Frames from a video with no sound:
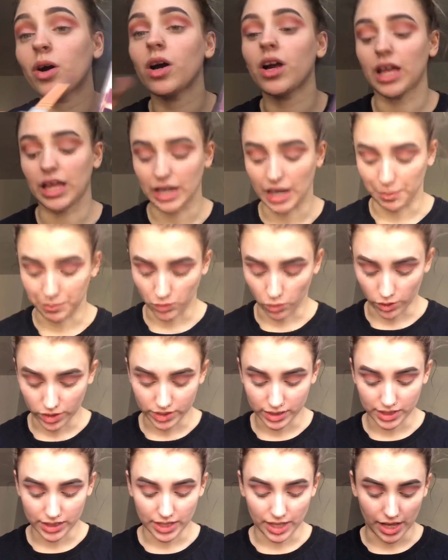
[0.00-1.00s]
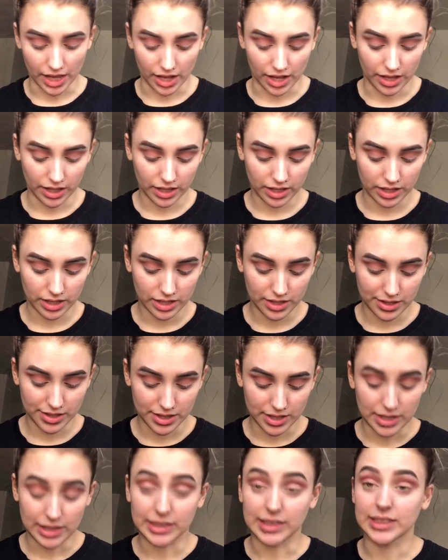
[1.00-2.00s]
and I'm going to
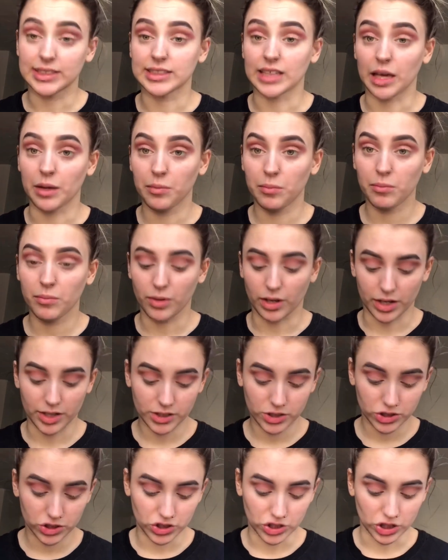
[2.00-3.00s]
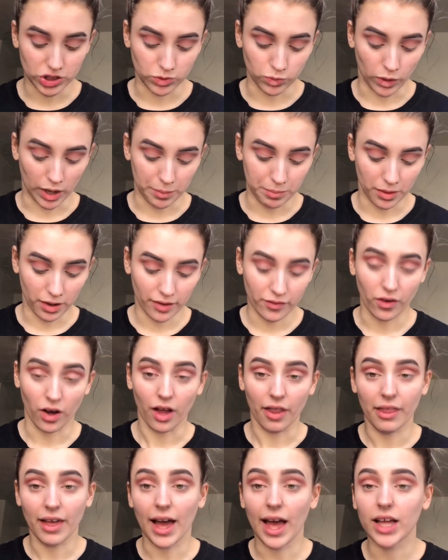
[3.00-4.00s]
take the same brush, just wipe off all
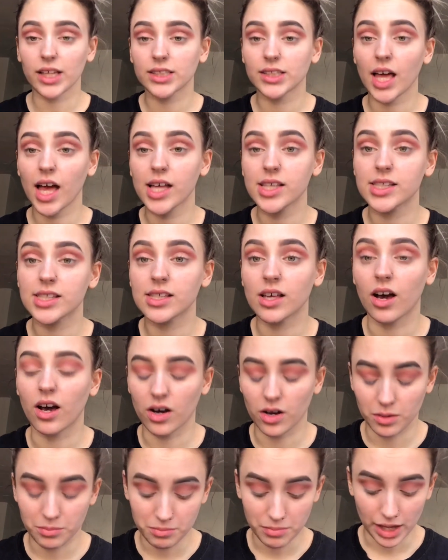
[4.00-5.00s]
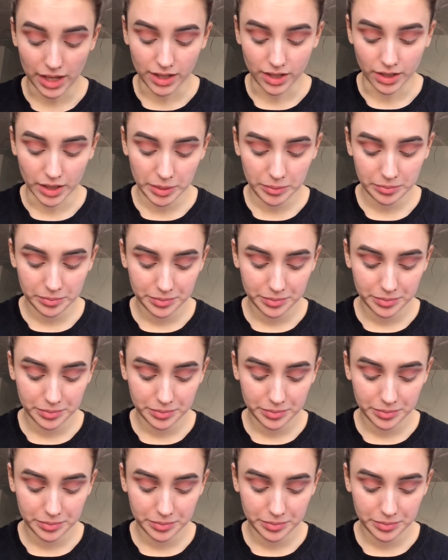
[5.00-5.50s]
the excess makeup.